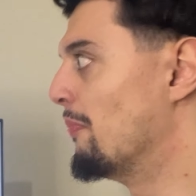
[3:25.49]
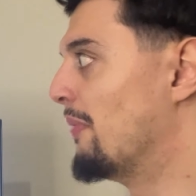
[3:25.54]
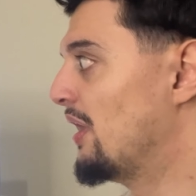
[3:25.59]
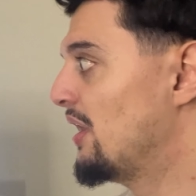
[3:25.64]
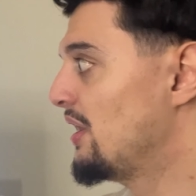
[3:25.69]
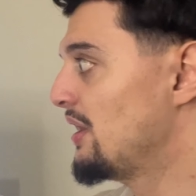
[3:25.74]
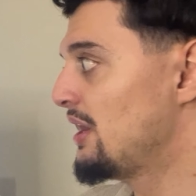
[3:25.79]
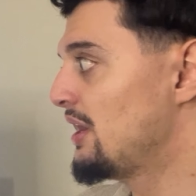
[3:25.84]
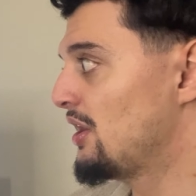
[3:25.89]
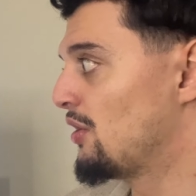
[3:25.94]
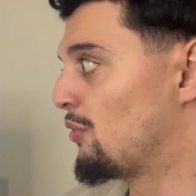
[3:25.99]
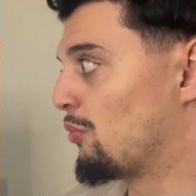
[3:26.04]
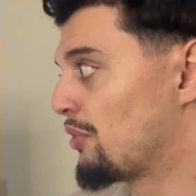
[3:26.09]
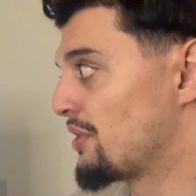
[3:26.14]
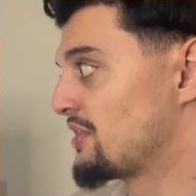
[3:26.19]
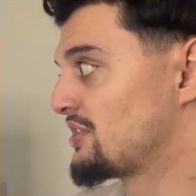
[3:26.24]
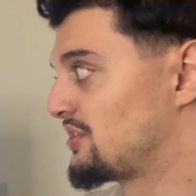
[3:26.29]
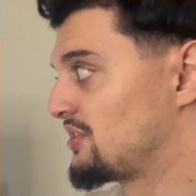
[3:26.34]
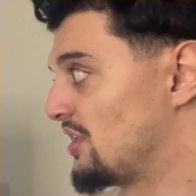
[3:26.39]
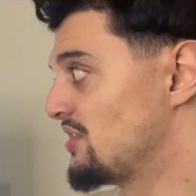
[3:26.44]
But
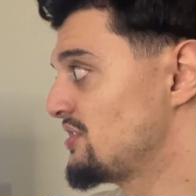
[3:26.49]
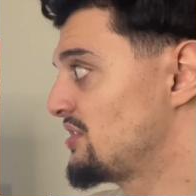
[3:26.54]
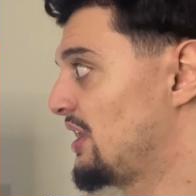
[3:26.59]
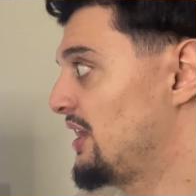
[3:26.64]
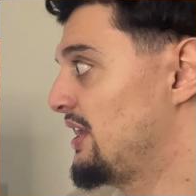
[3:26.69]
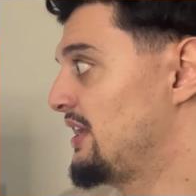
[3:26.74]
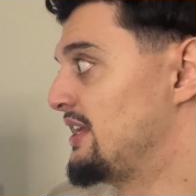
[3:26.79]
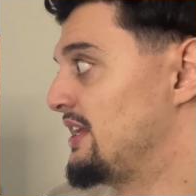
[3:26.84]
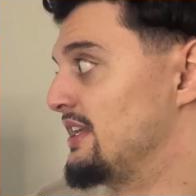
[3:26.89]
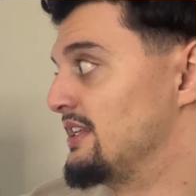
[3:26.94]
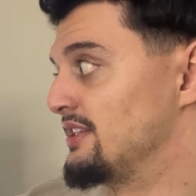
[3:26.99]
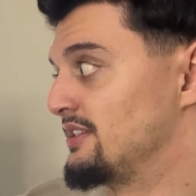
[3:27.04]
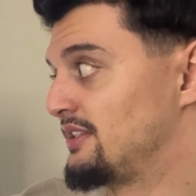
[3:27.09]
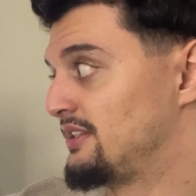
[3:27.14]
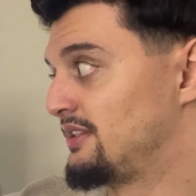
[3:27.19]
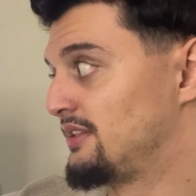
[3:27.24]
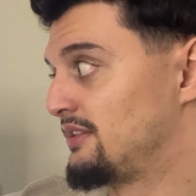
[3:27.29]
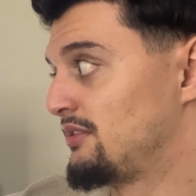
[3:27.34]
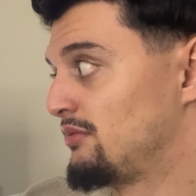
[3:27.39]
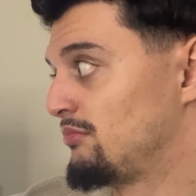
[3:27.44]
what this does is
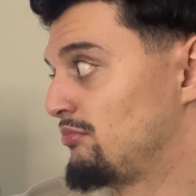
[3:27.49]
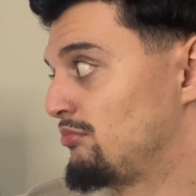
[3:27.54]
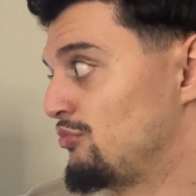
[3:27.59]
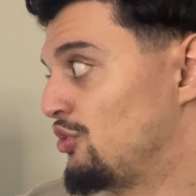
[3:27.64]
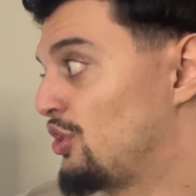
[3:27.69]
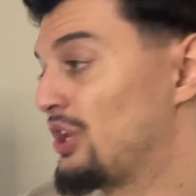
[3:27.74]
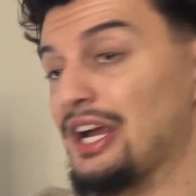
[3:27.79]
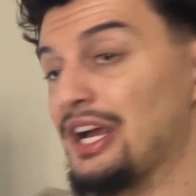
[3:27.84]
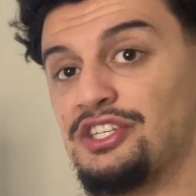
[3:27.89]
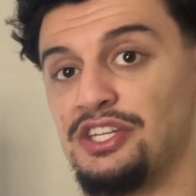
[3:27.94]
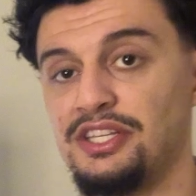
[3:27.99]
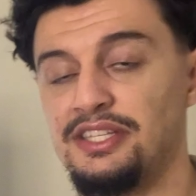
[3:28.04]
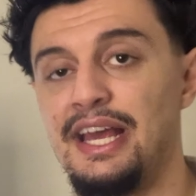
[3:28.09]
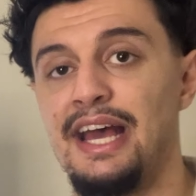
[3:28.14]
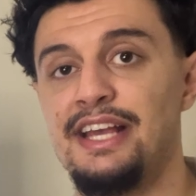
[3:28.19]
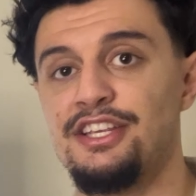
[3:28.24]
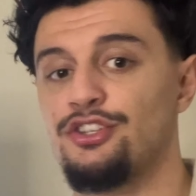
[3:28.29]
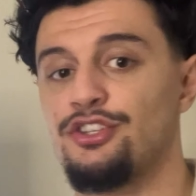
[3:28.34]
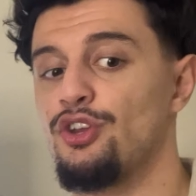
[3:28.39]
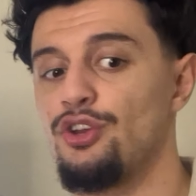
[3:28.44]
you can actually
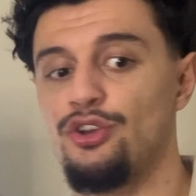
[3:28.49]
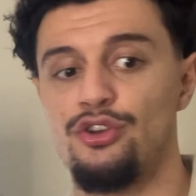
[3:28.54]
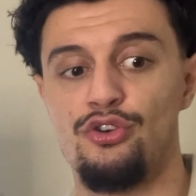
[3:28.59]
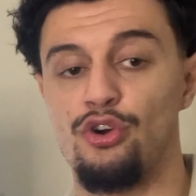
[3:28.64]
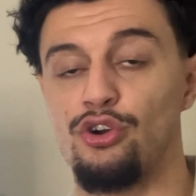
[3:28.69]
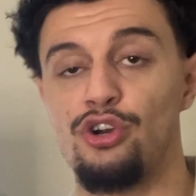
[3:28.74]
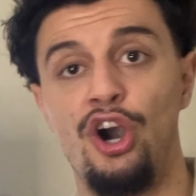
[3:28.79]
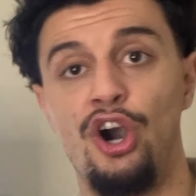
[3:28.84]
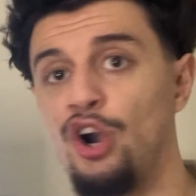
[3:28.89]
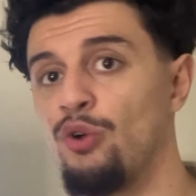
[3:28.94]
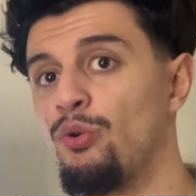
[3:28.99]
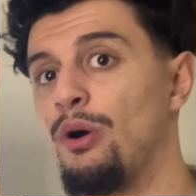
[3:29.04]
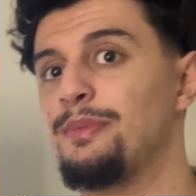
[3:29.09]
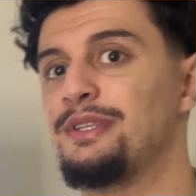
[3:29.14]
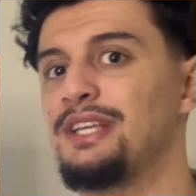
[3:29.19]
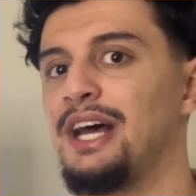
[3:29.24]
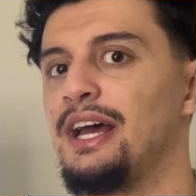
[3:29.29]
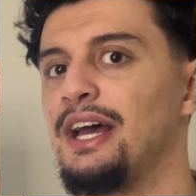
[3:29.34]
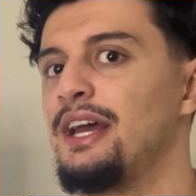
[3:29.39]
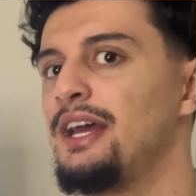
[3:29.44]
test your current
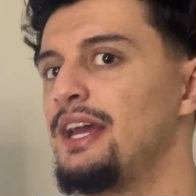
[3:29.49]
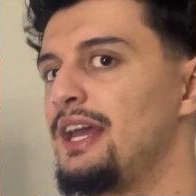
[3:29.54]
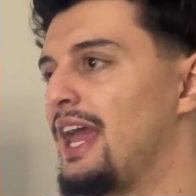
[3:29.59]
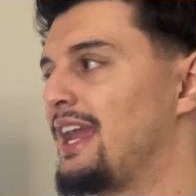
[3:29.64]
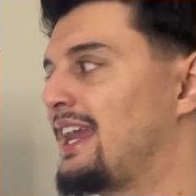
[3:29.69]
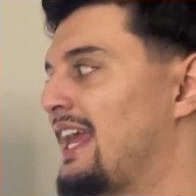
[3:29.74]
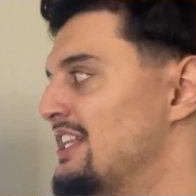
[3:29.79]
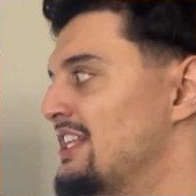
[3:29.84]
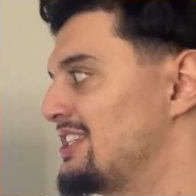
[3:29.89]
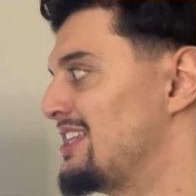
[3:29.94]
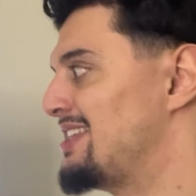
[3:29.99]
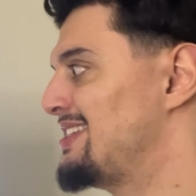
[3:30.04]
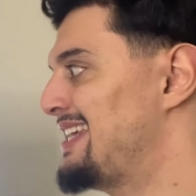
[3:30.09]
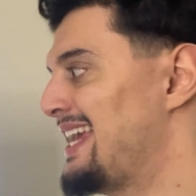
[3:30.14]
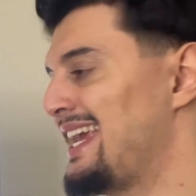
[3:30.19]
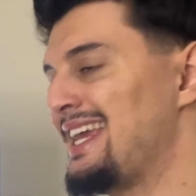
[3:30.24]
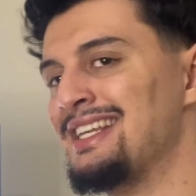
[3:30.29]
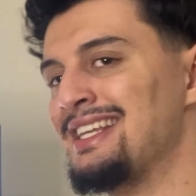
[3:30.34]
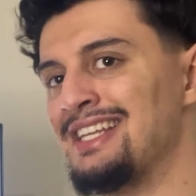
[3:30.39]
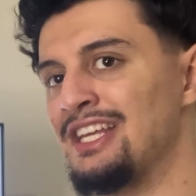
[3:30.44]
website against the
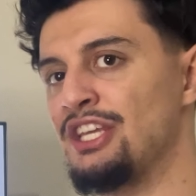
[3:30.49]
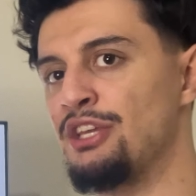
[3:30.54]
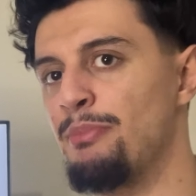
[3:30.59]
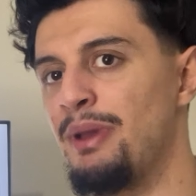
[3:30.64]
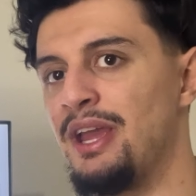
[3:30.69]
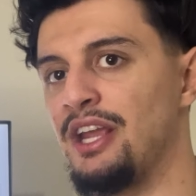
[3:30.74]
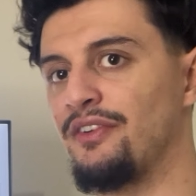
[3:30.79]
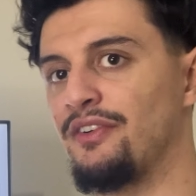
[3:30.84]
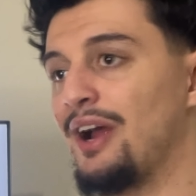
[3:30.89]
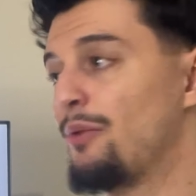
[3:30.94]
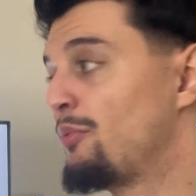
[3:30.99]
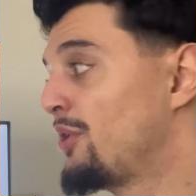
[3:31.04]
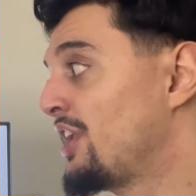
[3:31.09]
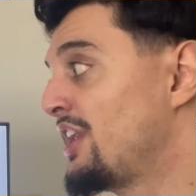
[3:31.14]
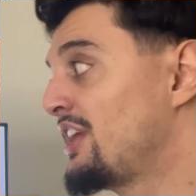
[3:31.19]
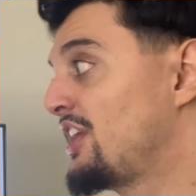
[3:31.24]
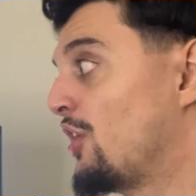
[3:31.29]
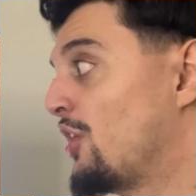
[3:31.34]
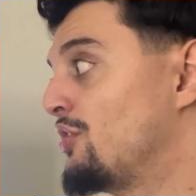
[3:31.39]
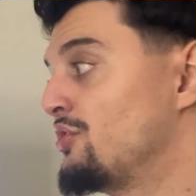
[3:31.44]
change that you make, right? We're
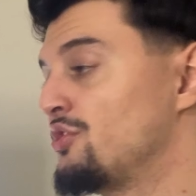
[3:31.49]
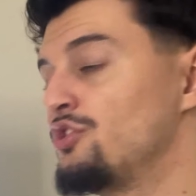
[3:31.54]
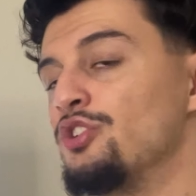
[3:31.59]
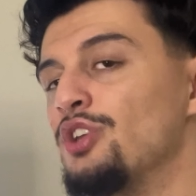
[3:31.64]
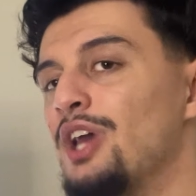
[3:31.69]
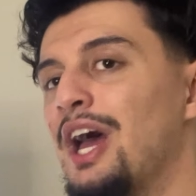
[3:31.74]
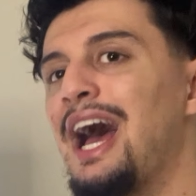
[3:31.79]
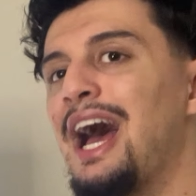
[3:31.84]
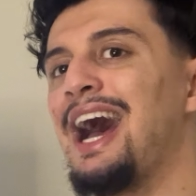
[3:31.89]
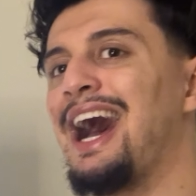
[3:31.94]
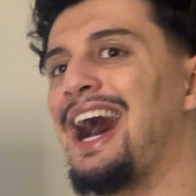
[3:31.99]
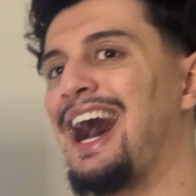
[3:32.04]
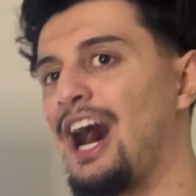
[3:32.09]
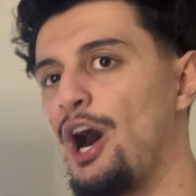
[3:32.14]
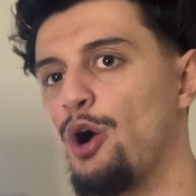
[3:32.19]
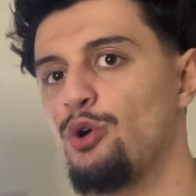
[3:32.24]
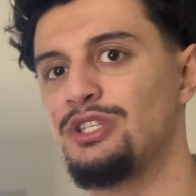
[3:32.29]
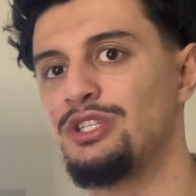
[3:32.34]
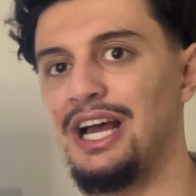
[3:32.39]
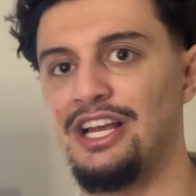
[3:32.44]
going to get onto
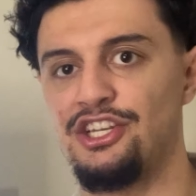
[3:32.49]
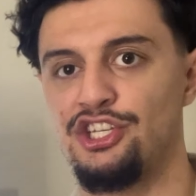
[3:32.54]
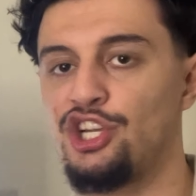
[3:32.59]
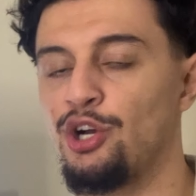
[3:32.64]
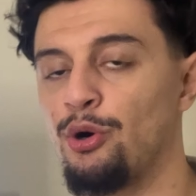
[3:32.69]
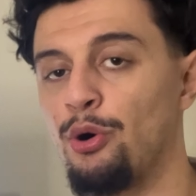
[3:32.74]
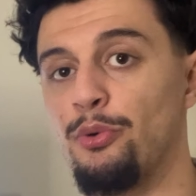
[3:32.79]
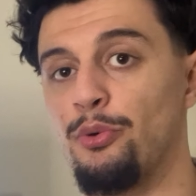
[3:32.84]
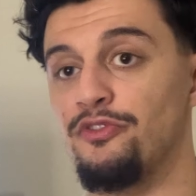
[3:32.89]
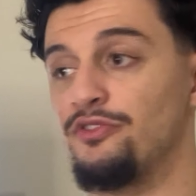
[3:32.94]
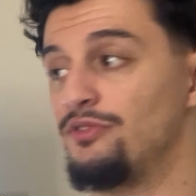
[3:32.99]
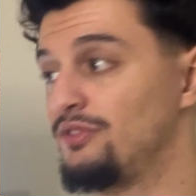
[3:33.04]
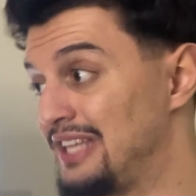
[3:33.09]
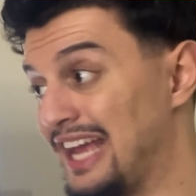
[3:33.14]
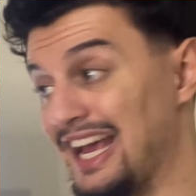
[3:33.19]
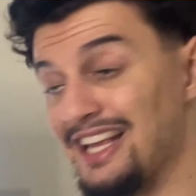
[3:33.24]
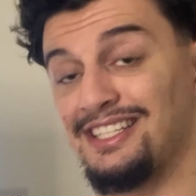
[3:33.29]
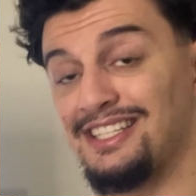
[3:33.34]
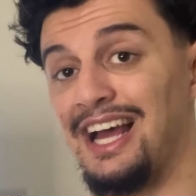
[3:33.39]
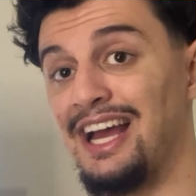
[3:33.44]
how to actually come up with
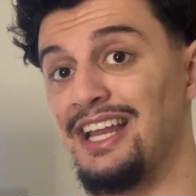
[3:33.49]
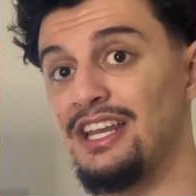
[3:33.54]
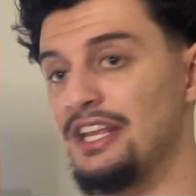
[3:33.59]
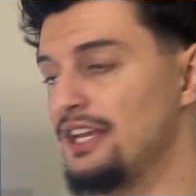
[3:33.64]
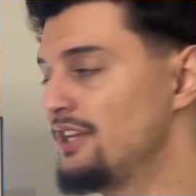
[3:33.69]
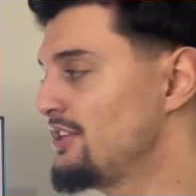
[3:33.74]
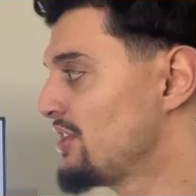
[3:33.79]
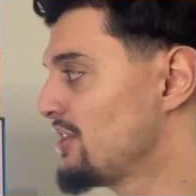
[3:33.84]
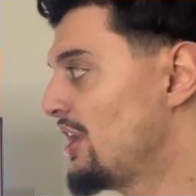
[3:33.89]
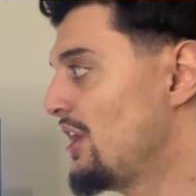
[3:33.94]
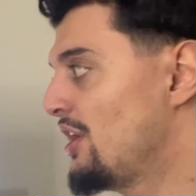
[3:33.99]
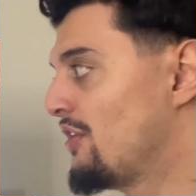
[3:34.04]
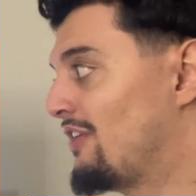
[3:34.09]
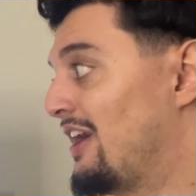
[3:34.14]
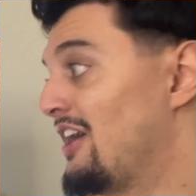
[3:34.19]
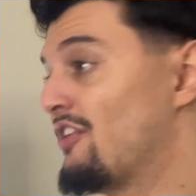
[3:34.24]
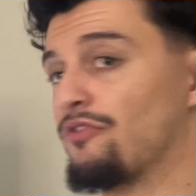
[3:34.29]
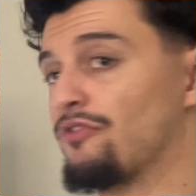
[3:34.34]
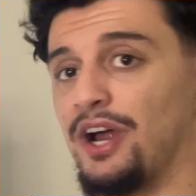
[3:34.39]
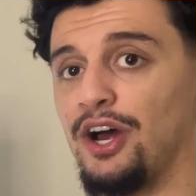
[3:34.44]
test ideas,
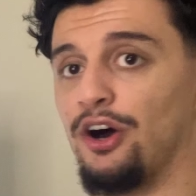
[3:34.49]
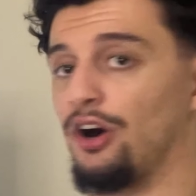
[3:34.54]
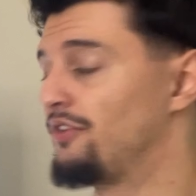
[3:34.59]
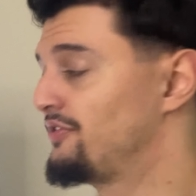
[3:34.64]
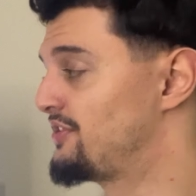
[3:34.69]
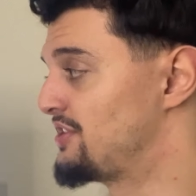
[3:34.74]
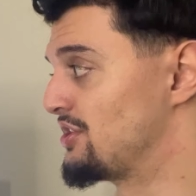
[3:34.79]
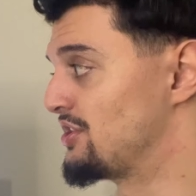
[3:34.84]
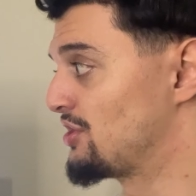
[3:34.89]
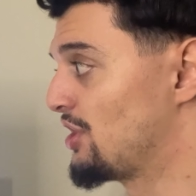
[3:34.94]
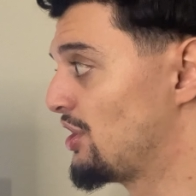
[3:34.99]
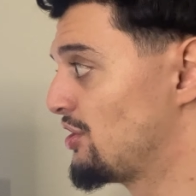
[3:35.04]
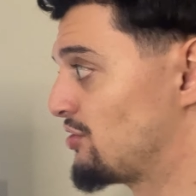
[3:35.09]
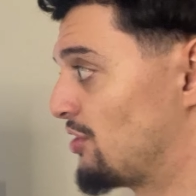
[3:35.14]
right after this.